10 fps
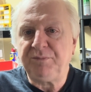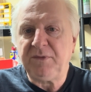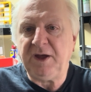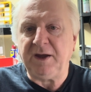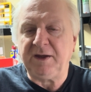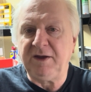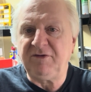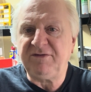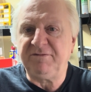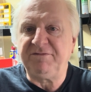yeah, give
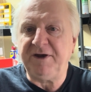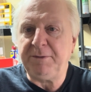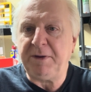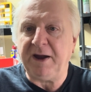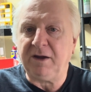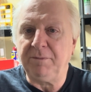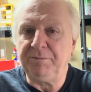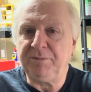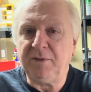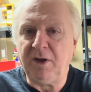us some feedback
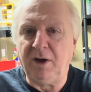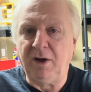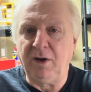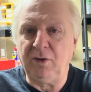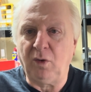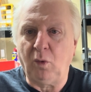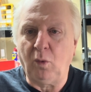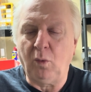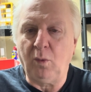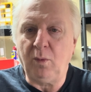on
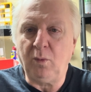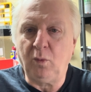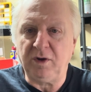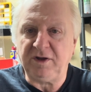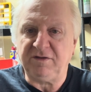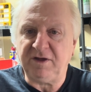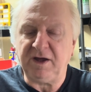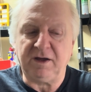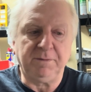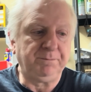what you
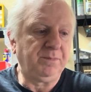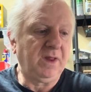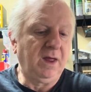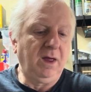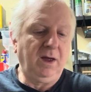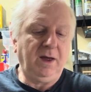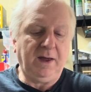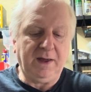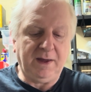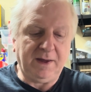think,
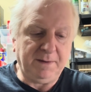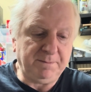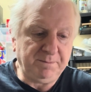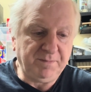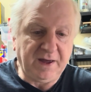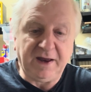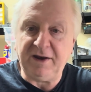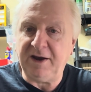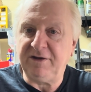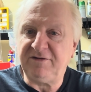
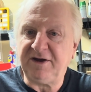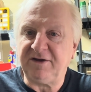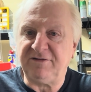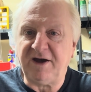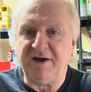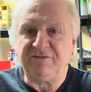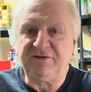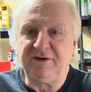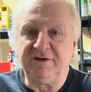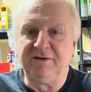and check your shafts
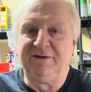too.